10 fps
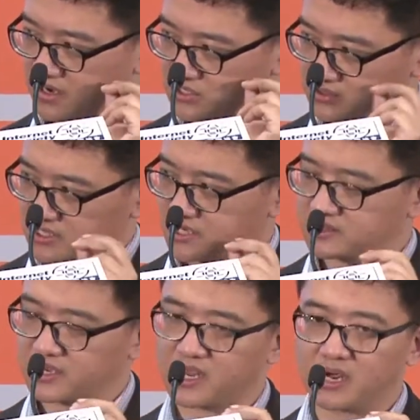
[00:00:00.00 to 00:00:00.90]
need to
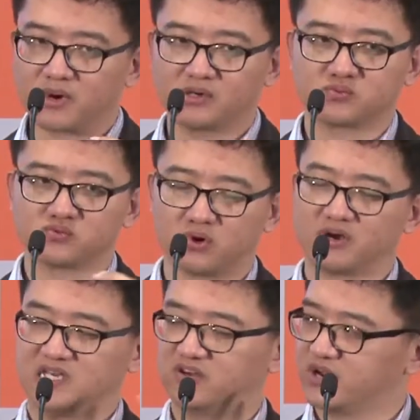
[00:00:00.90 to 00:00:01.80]
take care about your
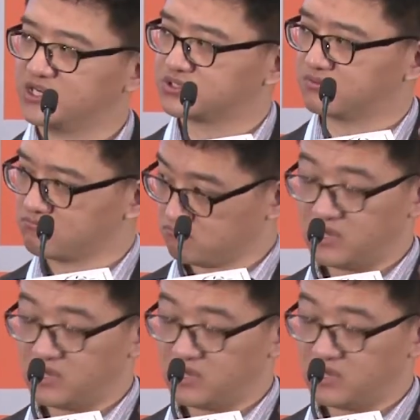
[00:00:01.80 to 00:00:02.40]
innovation.